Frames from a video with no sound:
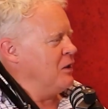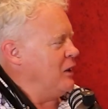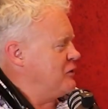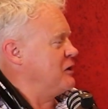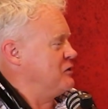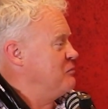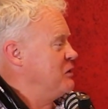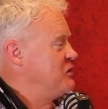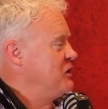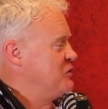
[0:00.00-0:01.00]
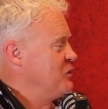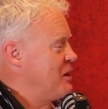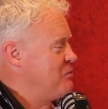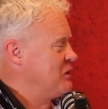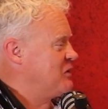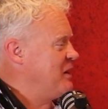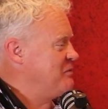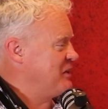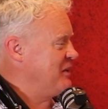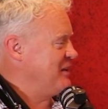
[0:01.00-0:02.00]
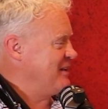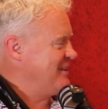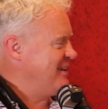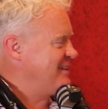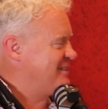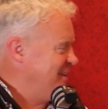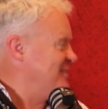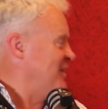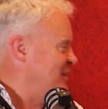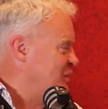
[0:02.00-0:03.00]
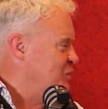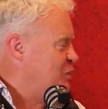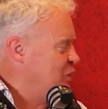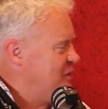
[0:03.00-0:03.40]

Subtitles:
That takes some listening to a couple of times, I think. Yeah, it's a good point.